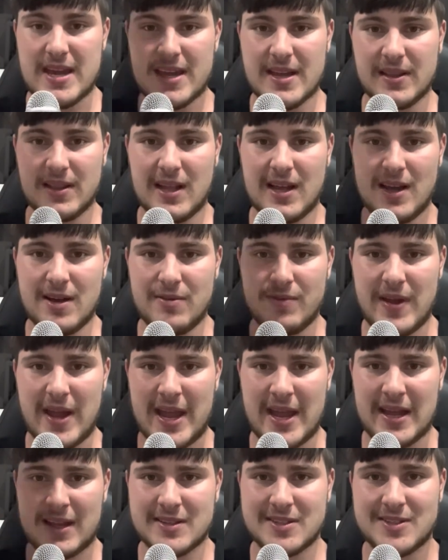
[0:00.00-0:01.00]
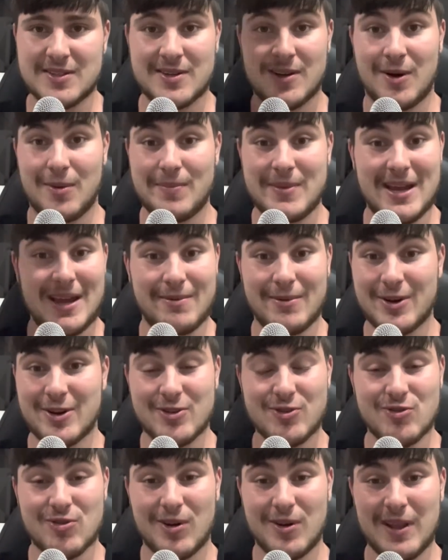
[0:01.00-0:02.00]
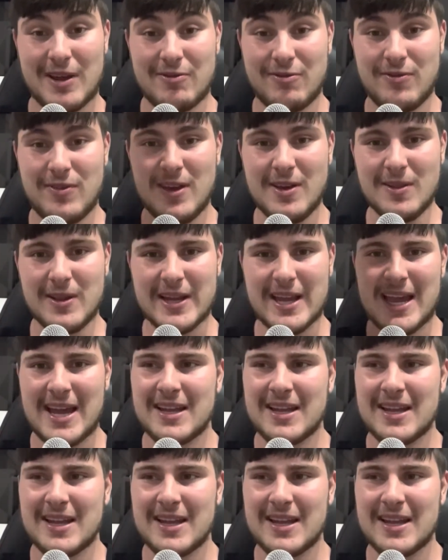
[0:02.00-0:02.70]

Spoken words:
in love and not being able to control that feeling.